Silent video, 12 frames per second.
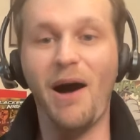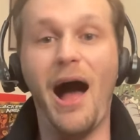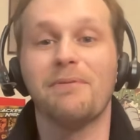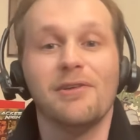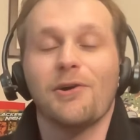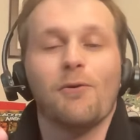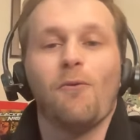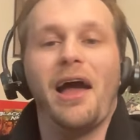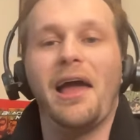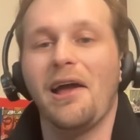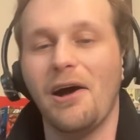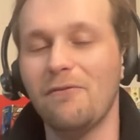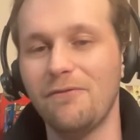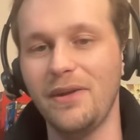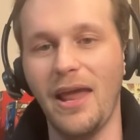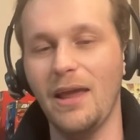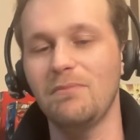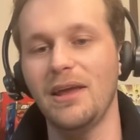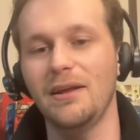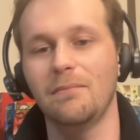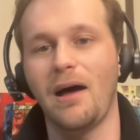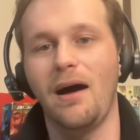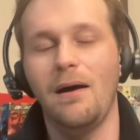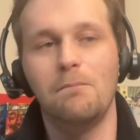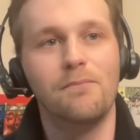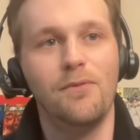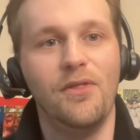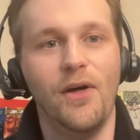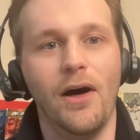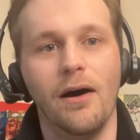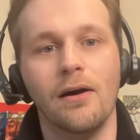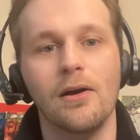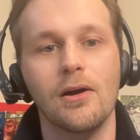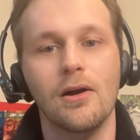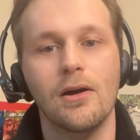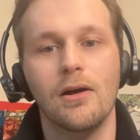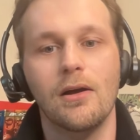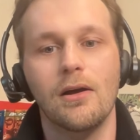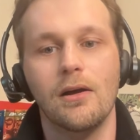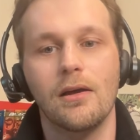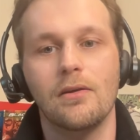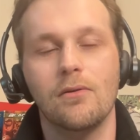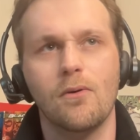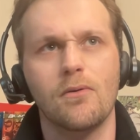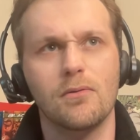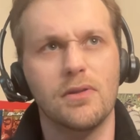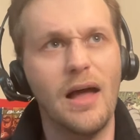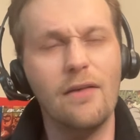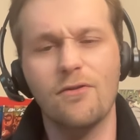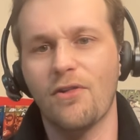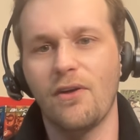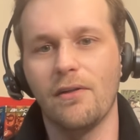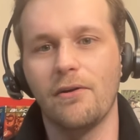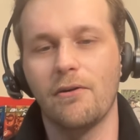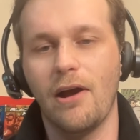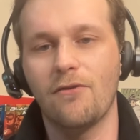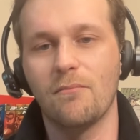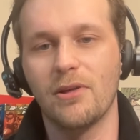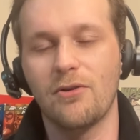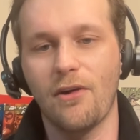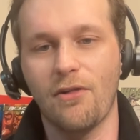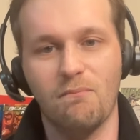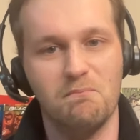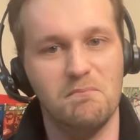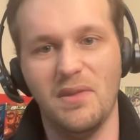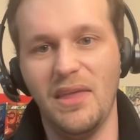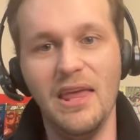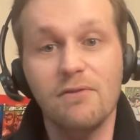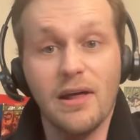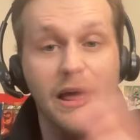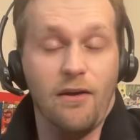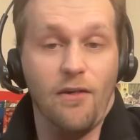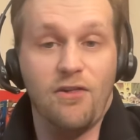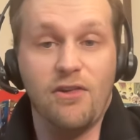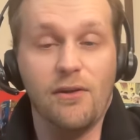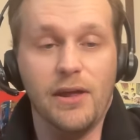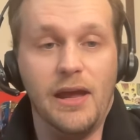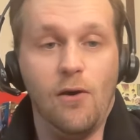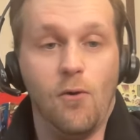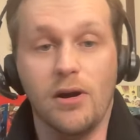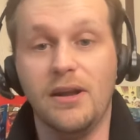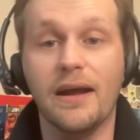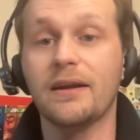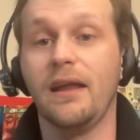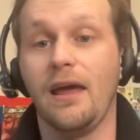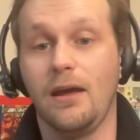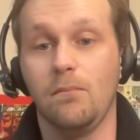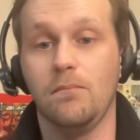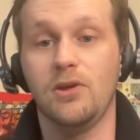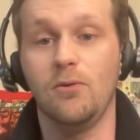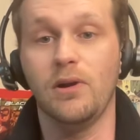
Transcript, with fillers: popular way of naming uh, the alliteration. The, yeah. Not just the alliteration, but just even like a silly or nickname you would